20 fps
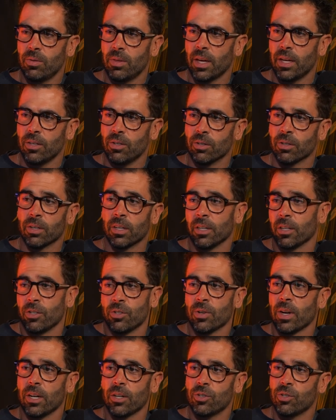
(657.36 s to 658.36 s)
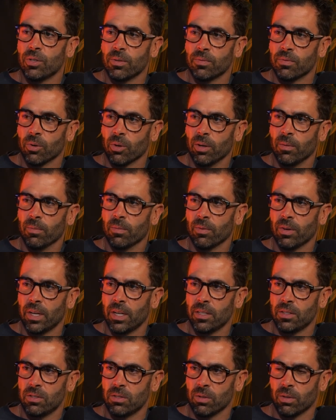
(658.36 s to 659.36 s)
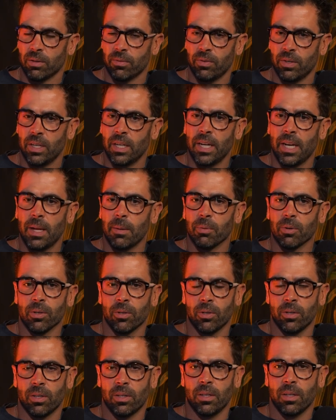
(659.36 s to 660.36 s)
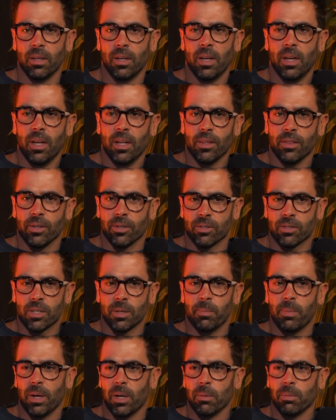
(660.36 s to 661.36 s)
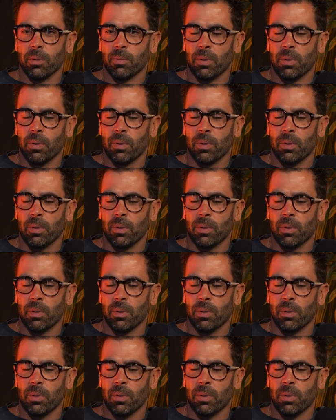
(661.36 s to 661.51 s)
that you're going to try to shoot for, right? So if in a neighborhood there's comparable